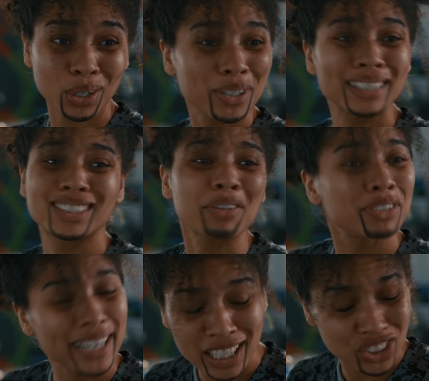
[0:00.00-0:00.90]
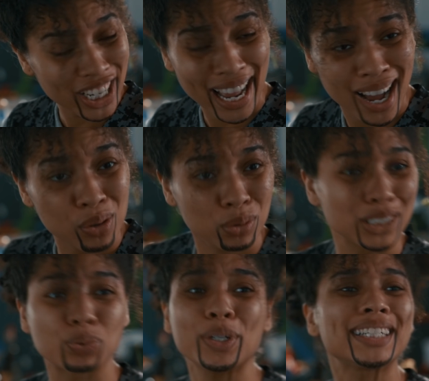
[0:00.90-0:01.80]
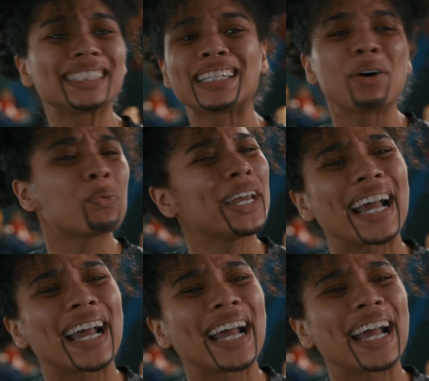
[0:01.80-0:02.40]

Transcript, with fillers: then toughen that shit out. Because we in the sun, we ain't